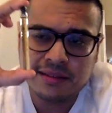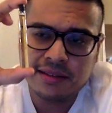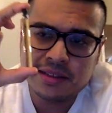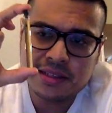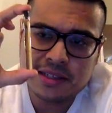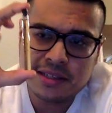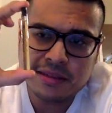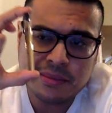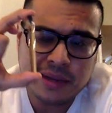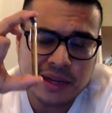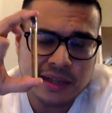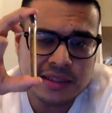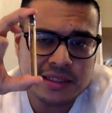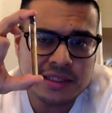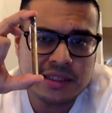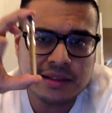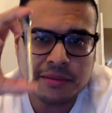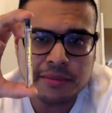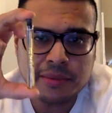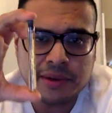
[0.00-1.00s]
This is
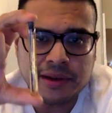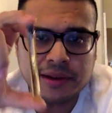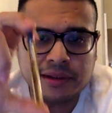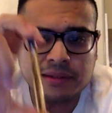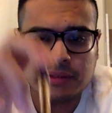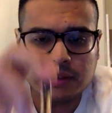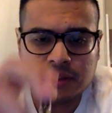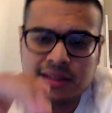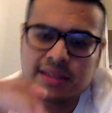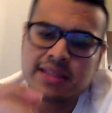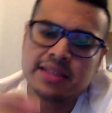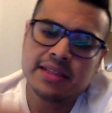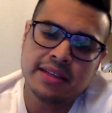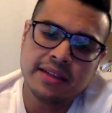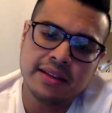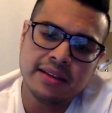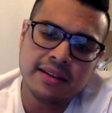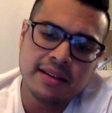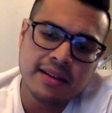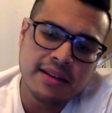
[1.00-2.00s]
magic in a bottle,
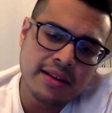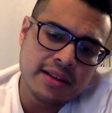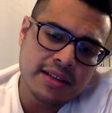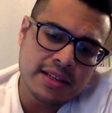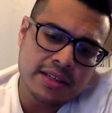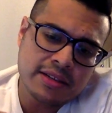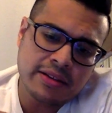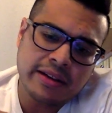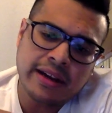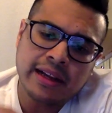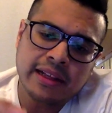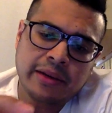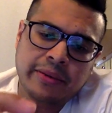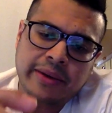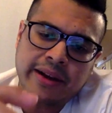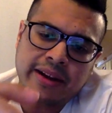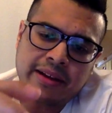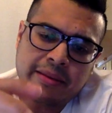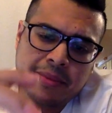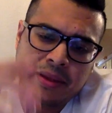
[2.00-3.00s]
honestly. So I highly
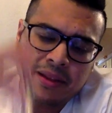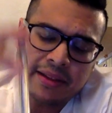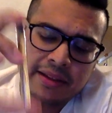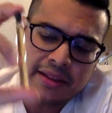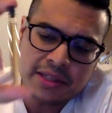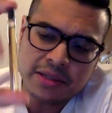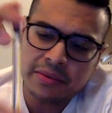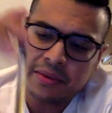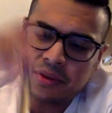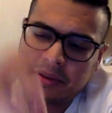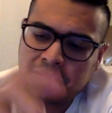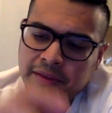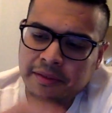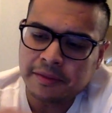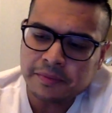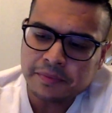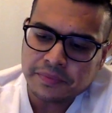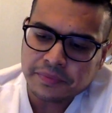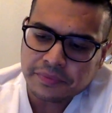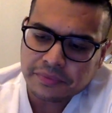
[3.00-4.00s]
recommend this one.
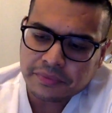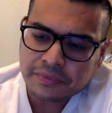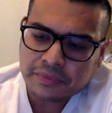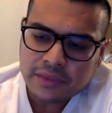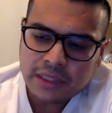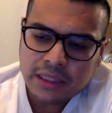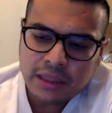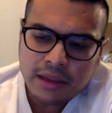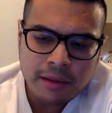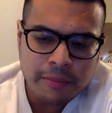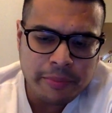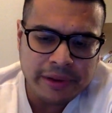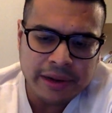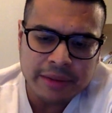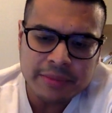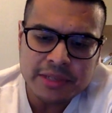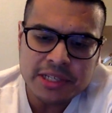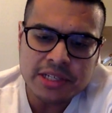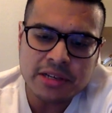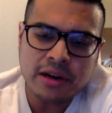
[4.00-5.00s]
But
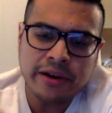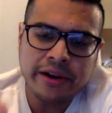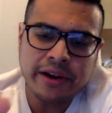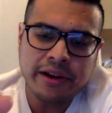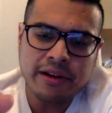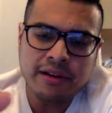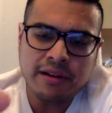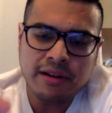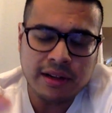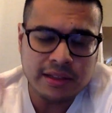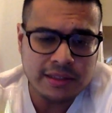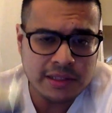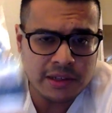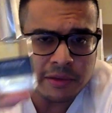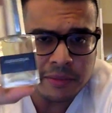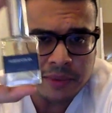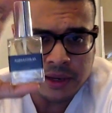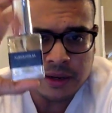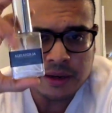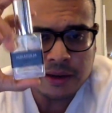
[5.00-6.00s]
I'm sorry, y'all.
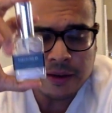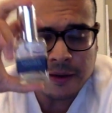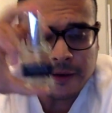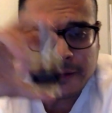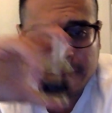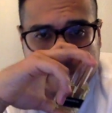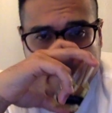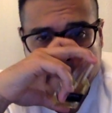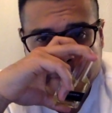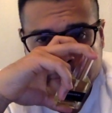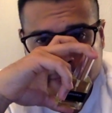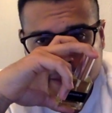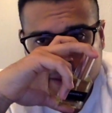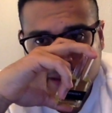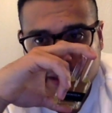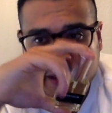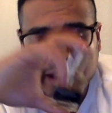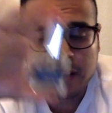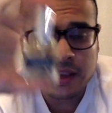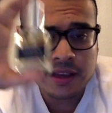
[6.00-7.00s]
Don't mean to.
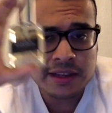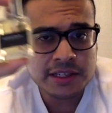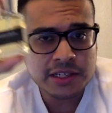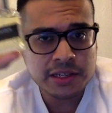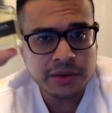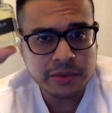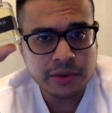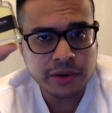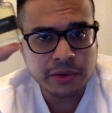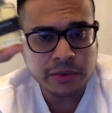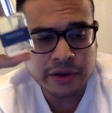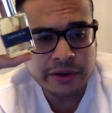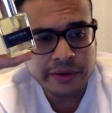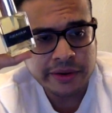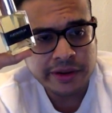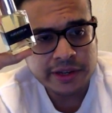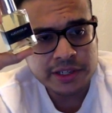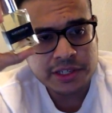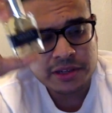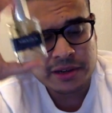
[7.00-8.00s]
In case you were
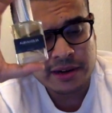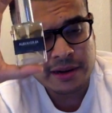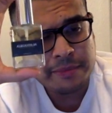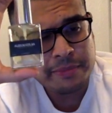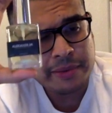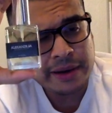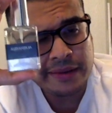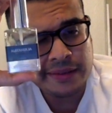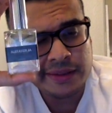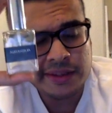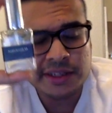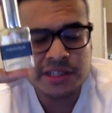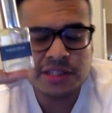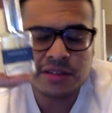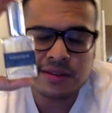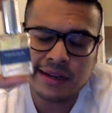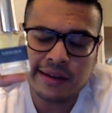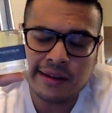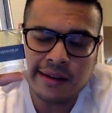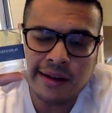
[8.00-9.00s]
wondering, should I buy this?
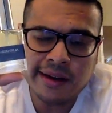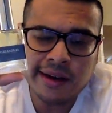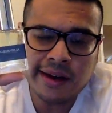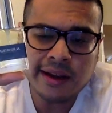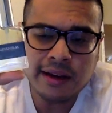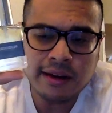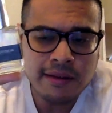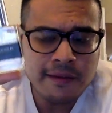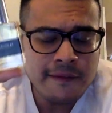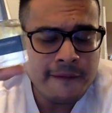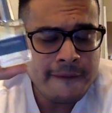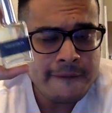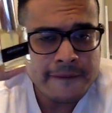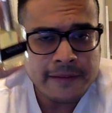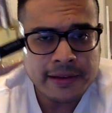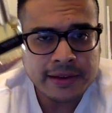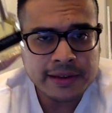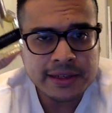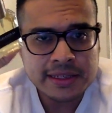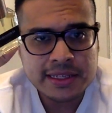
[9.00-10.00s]
Should I not?
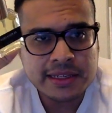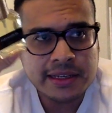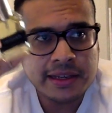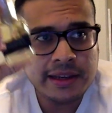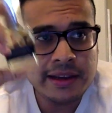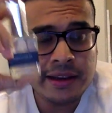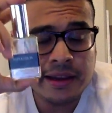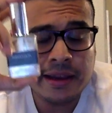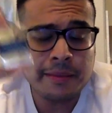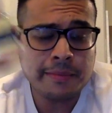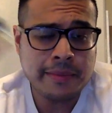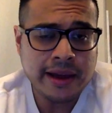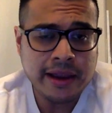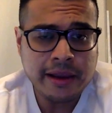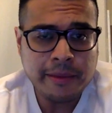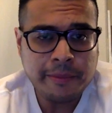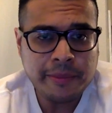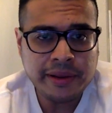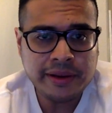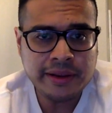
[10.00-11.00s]
Honestly, in my
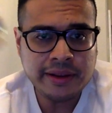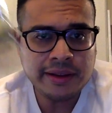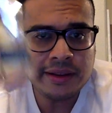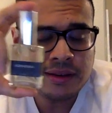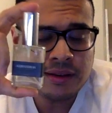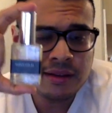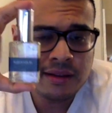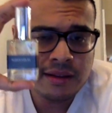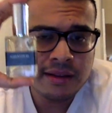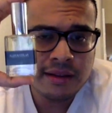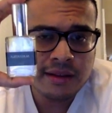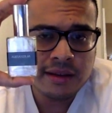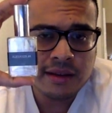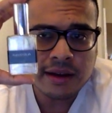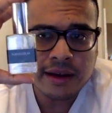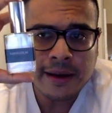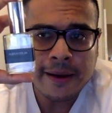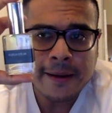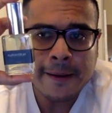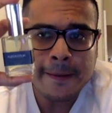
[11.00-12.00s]
opinion,
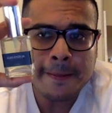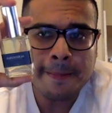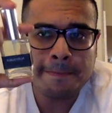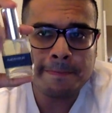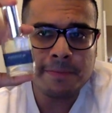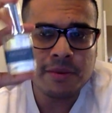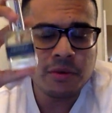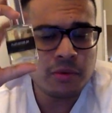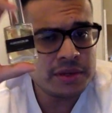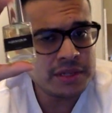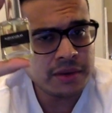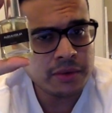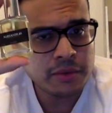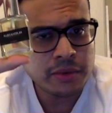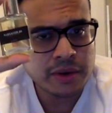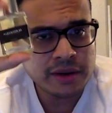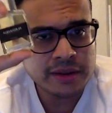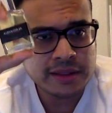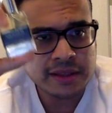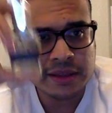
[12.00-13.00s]
wasn't
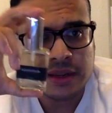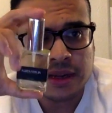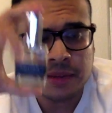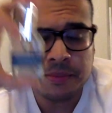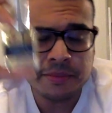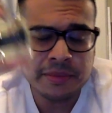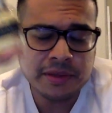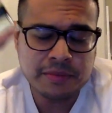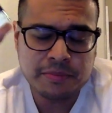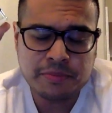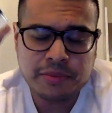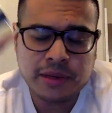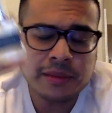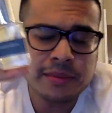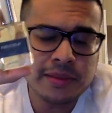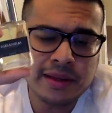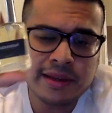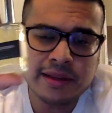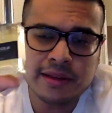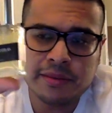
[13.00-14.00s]
worth it. I'm
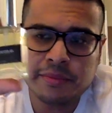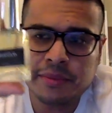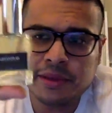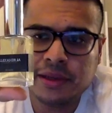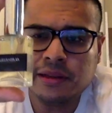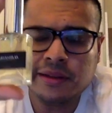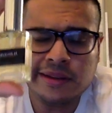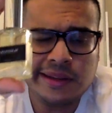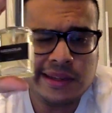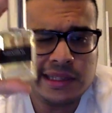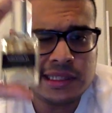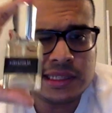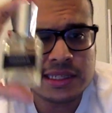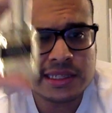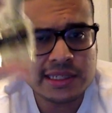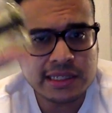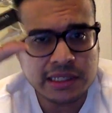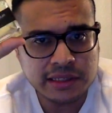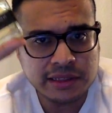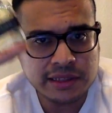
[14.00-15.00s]
probably going to be looking to
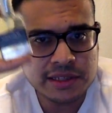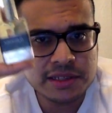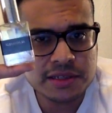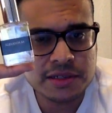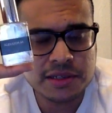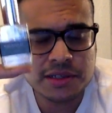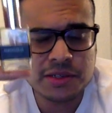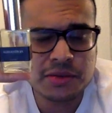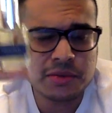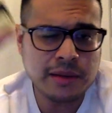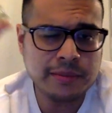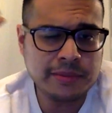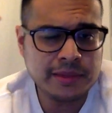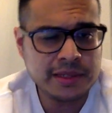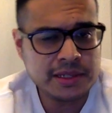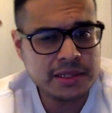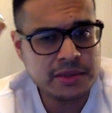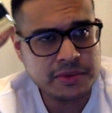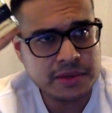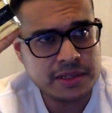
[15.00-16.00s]
sell this or swap
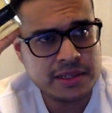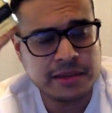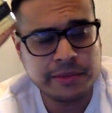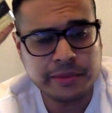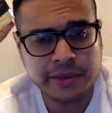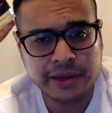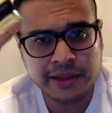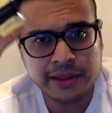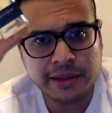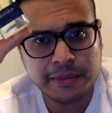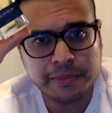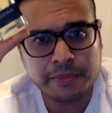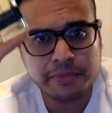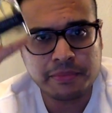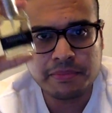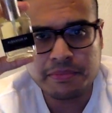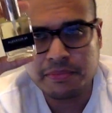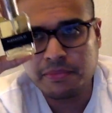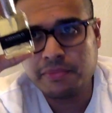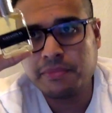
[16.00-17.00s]
this with somebody that
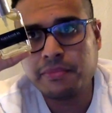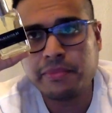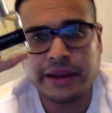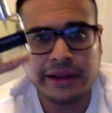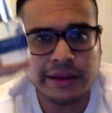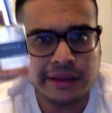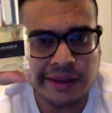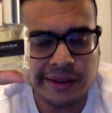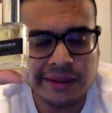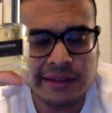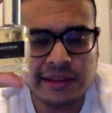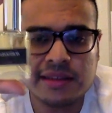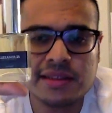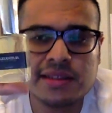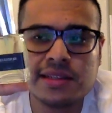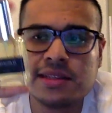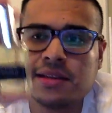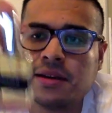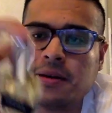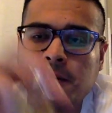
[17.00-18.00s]
might like
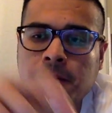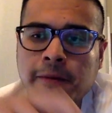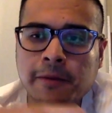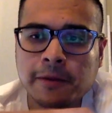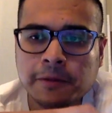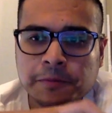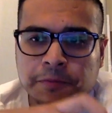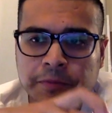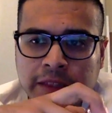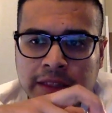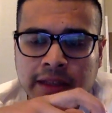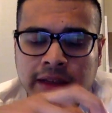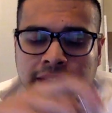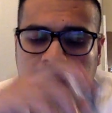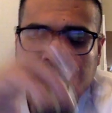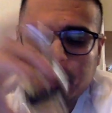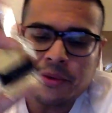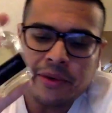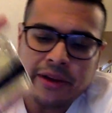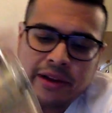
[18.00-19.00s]
this. So
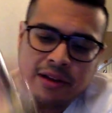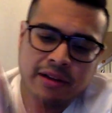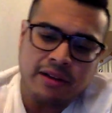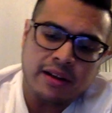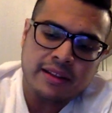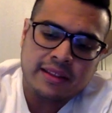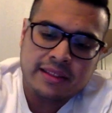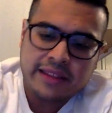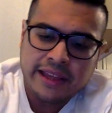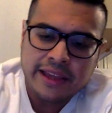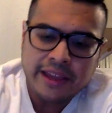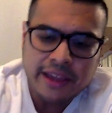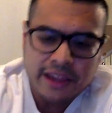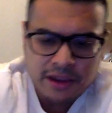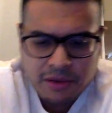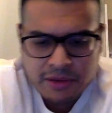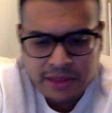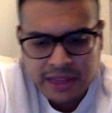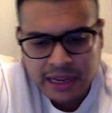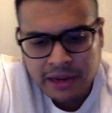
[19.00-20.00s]
anyway, y'all, thank you.